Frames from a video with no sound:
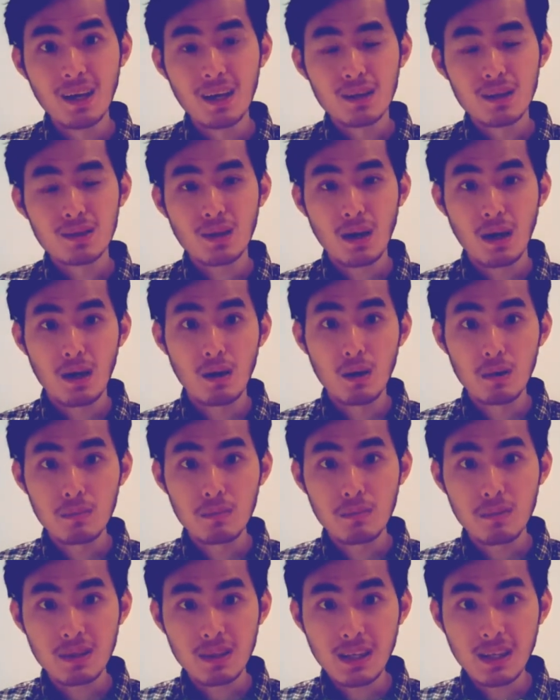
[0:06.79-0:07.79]
So I hope
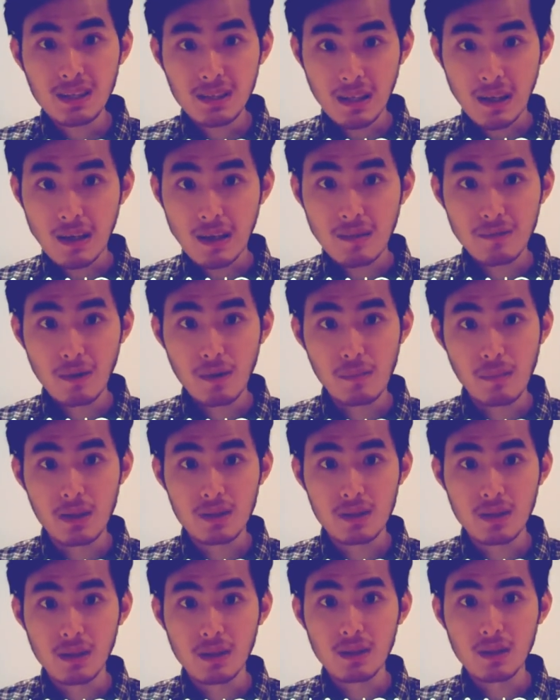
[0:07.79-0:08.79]
with this
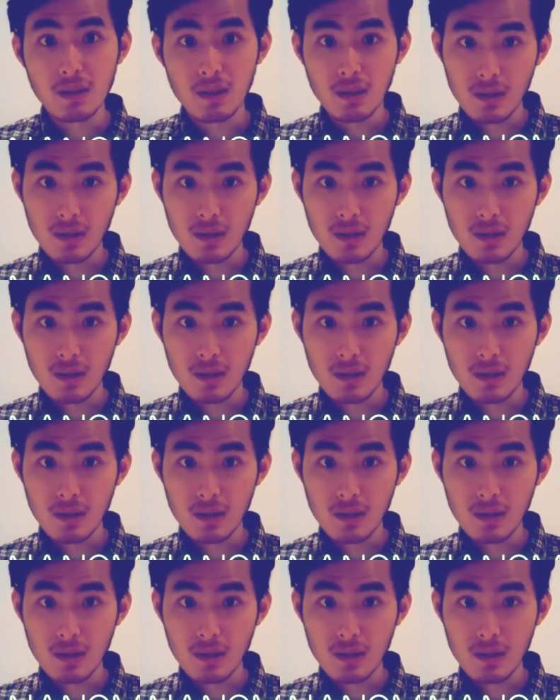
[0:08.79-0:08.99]
information,